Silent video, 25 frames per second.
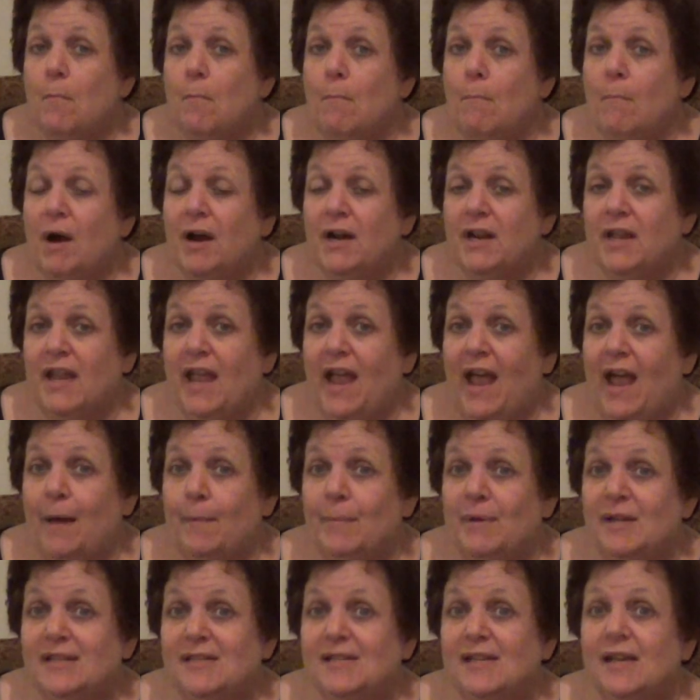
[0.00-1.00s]
money
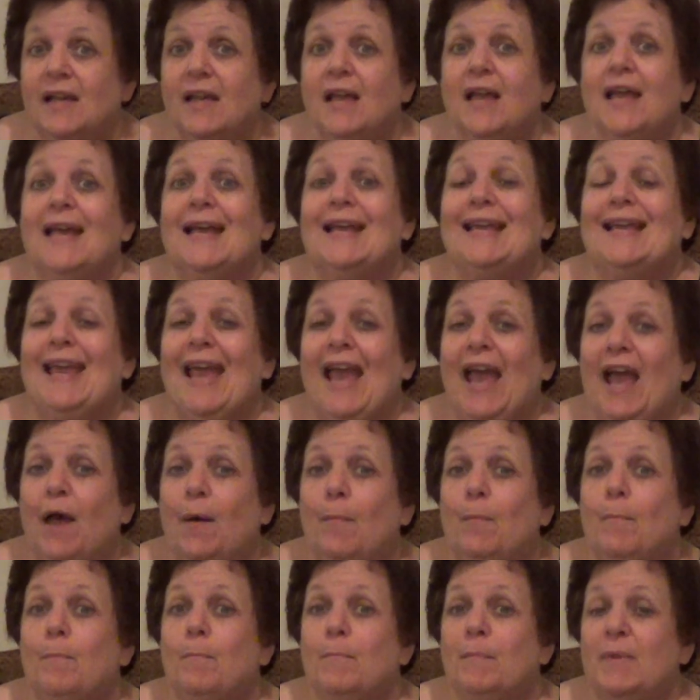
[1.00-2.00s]
habits
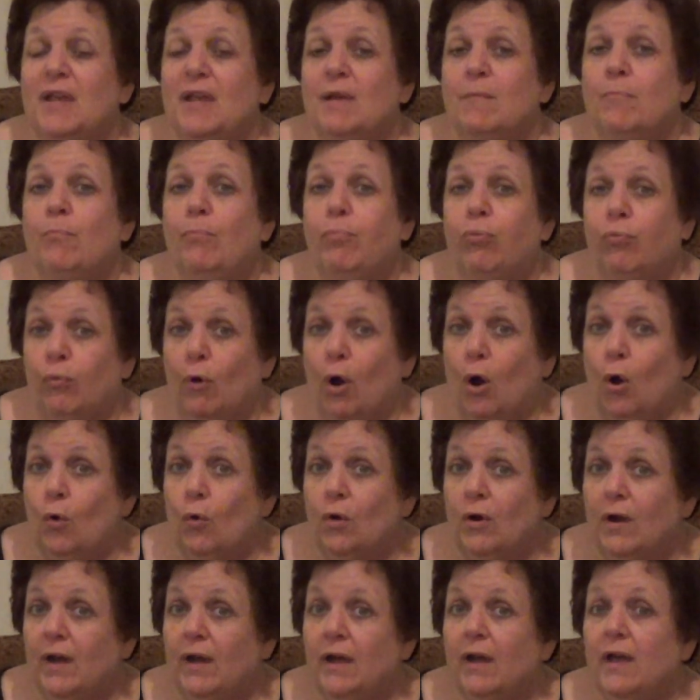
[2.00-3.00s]
kept me
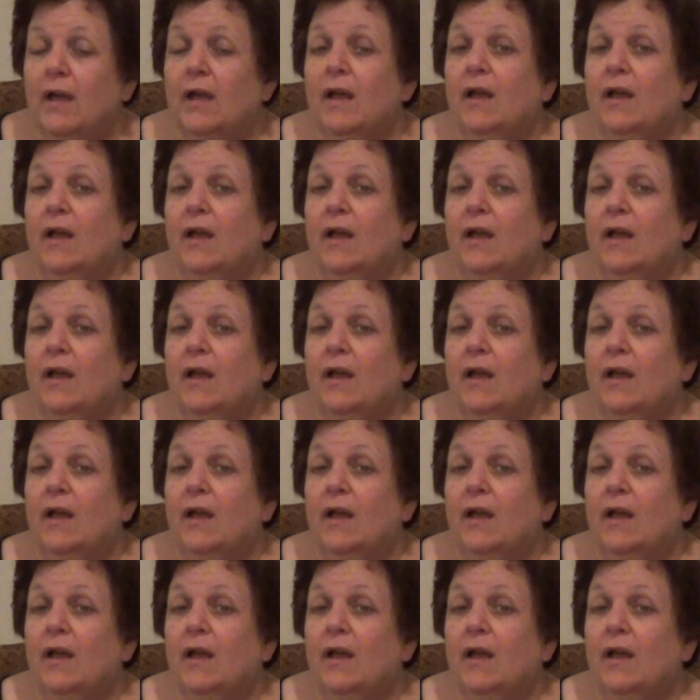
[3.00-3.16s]
broke.